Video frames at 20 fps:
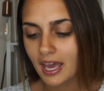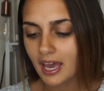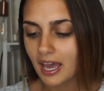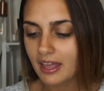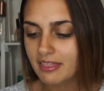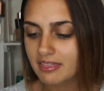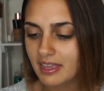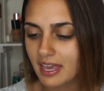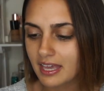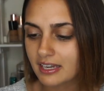
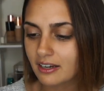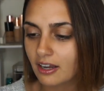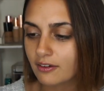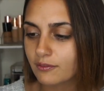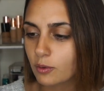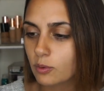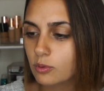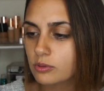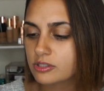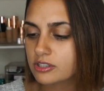And then I've
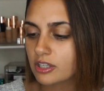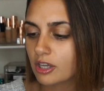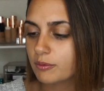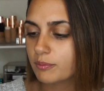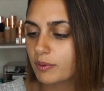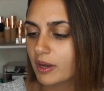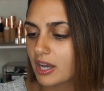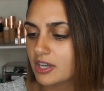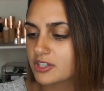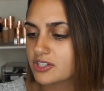also
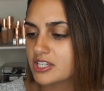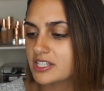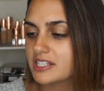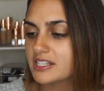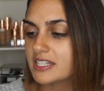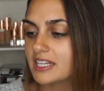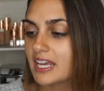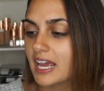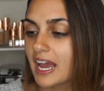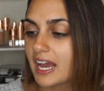purchased
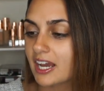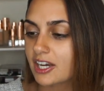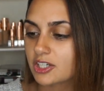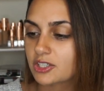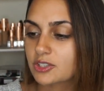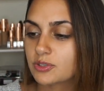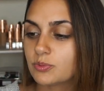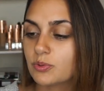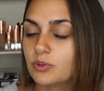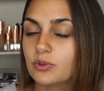the
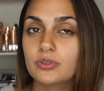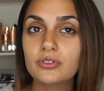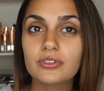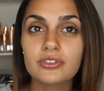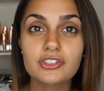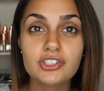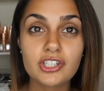actual,